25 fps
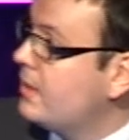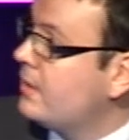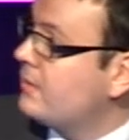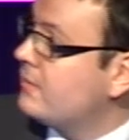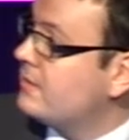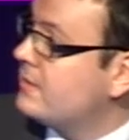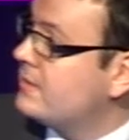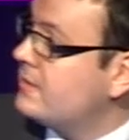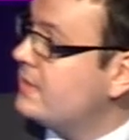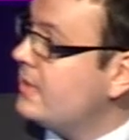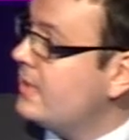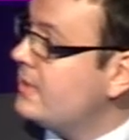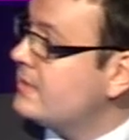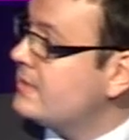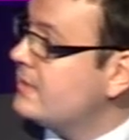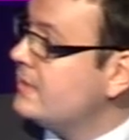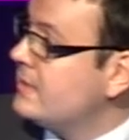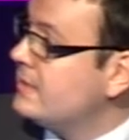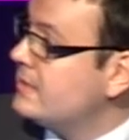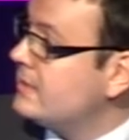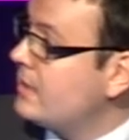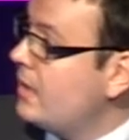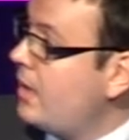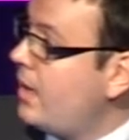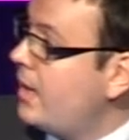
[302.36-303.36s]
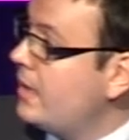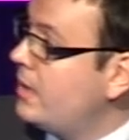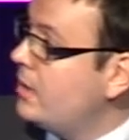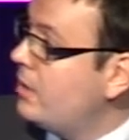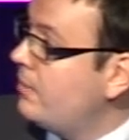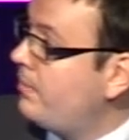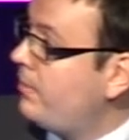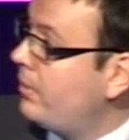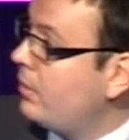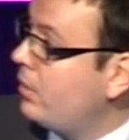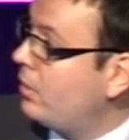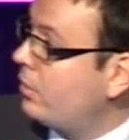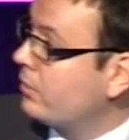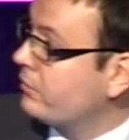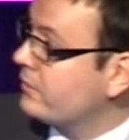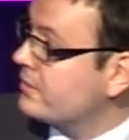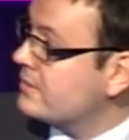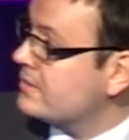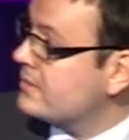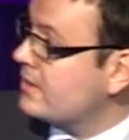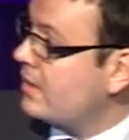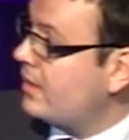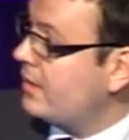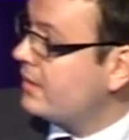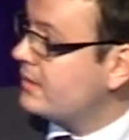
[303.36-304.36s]
the CACs line up along the
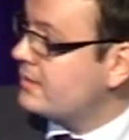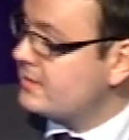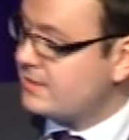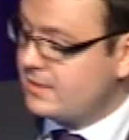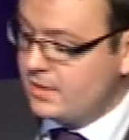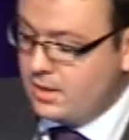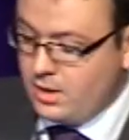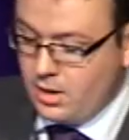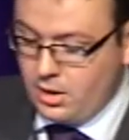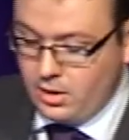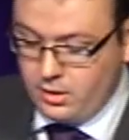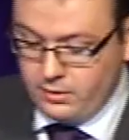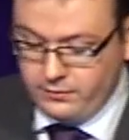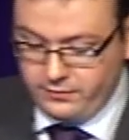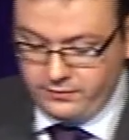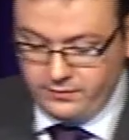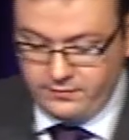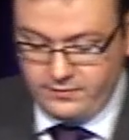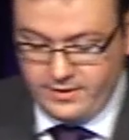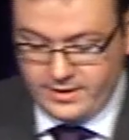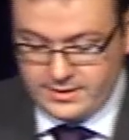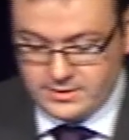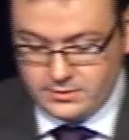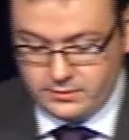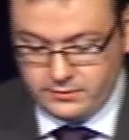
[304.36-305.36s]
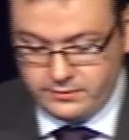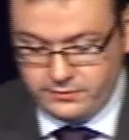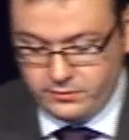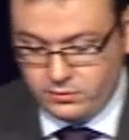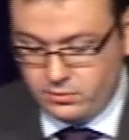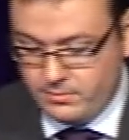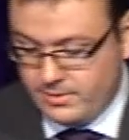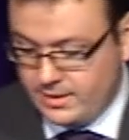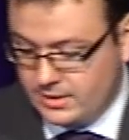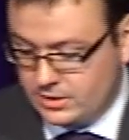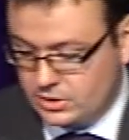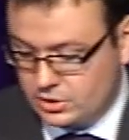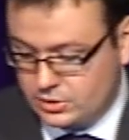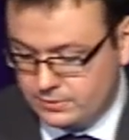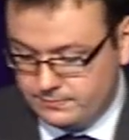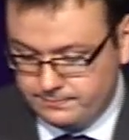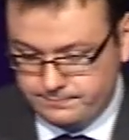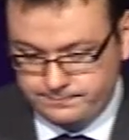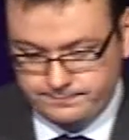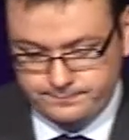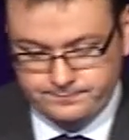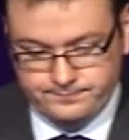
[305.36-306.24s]
sites of vessel formation.